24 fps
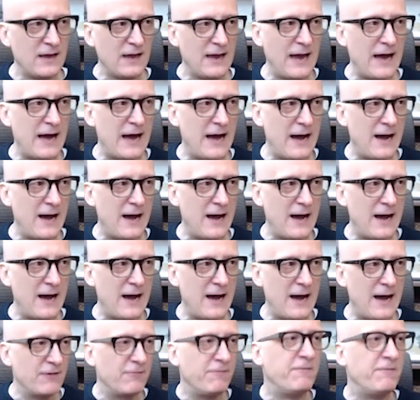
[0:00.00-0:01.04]

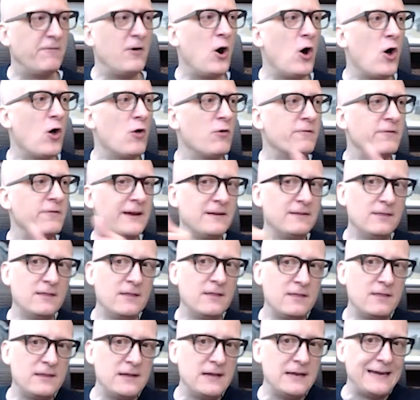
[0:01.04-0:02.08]
and
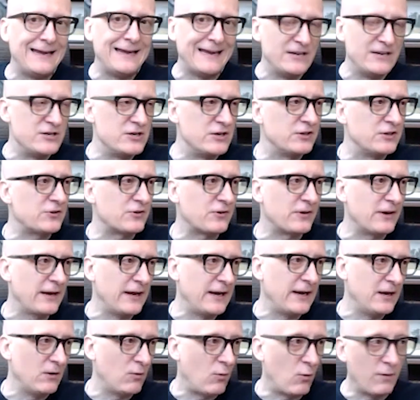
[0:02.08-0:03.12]
evolving the
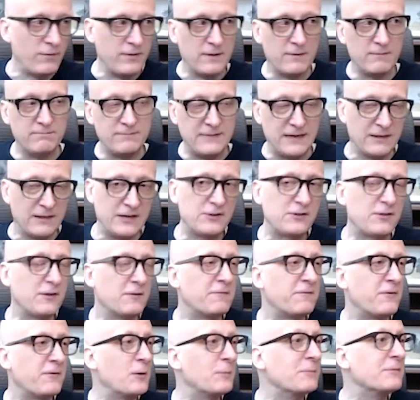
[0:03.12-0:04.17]
industry, or at least the
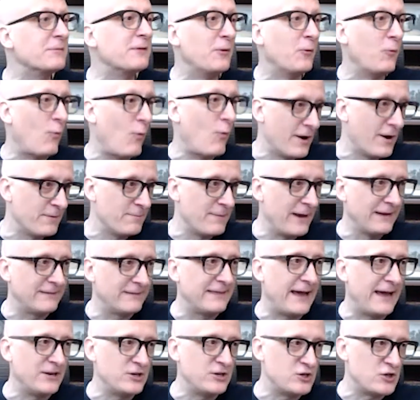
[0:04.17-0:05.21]
firms that want to make
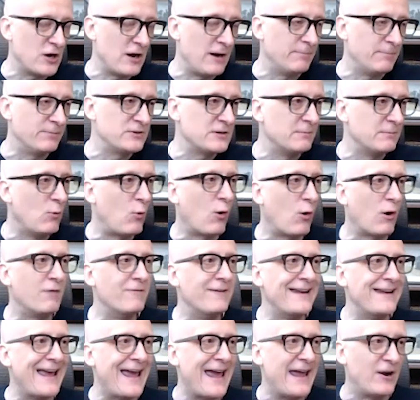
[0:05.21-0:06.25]
that jump, to more of
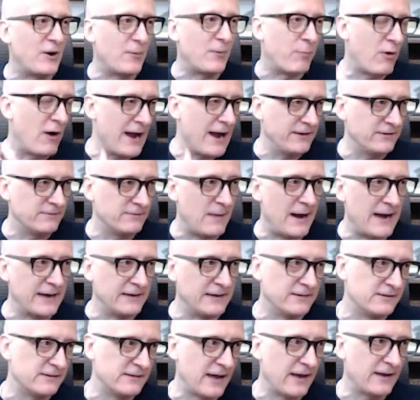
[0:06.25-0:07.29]
an enterprise
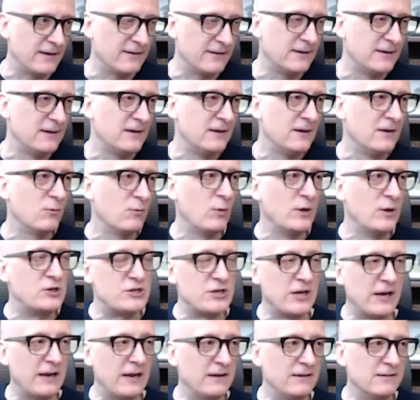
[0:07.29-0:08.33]
mindset, which
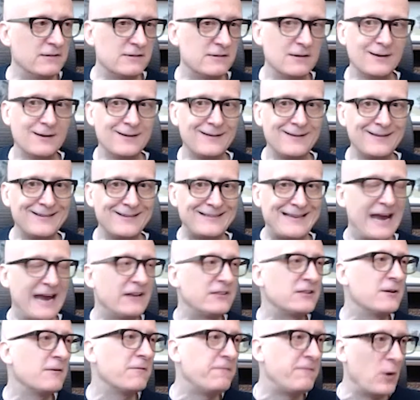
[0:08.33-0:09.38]
is take
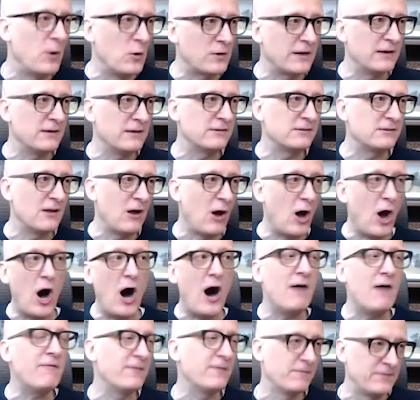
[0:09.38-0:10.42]
the focus
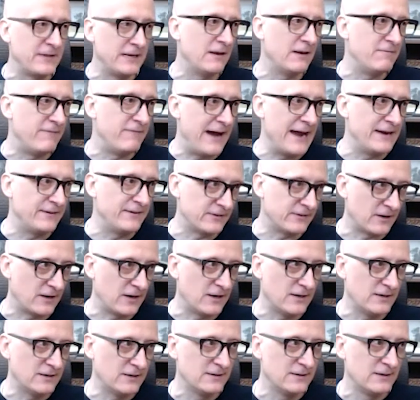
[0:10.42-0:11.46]
off of the
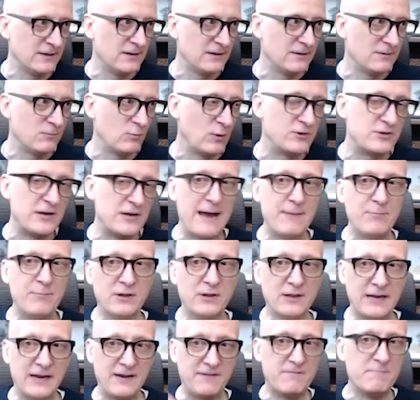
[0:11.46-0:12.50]
advisor, which I
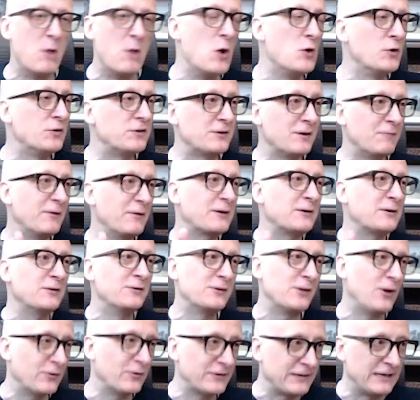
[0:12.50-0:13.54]
believe most of the
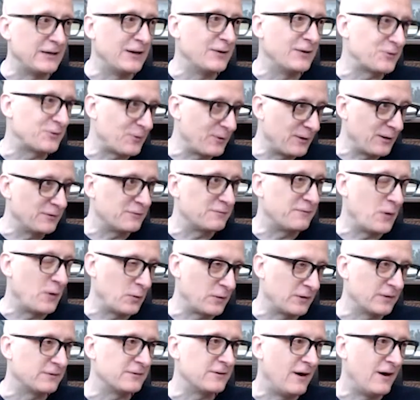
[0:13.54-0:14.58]
consulting industry is
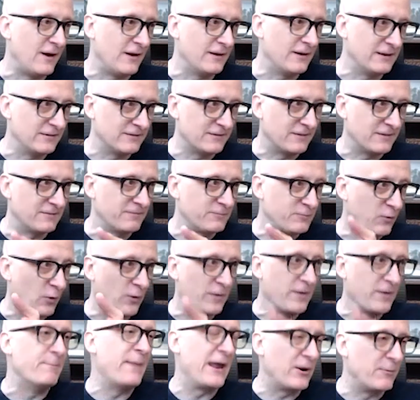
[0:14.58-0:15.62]
focused on, is for
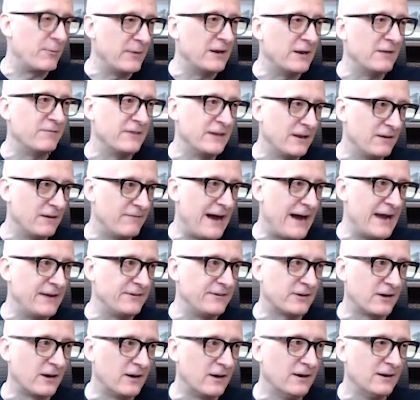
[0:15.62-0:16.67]
the betterment of the
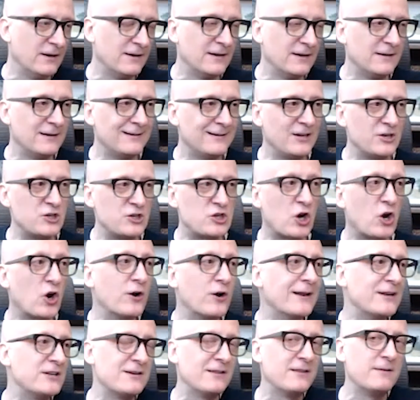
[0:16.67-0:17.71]
advisor, turn
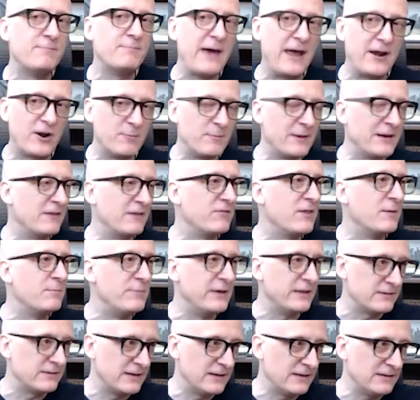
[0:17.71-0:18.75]
it to the betterment of the
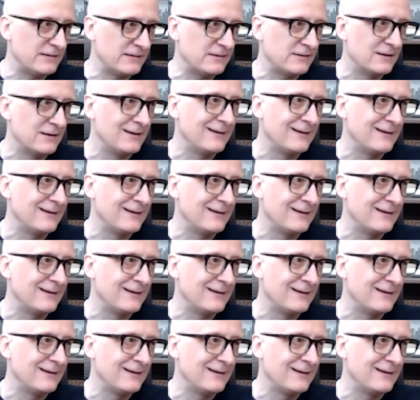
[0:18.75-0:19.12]
business.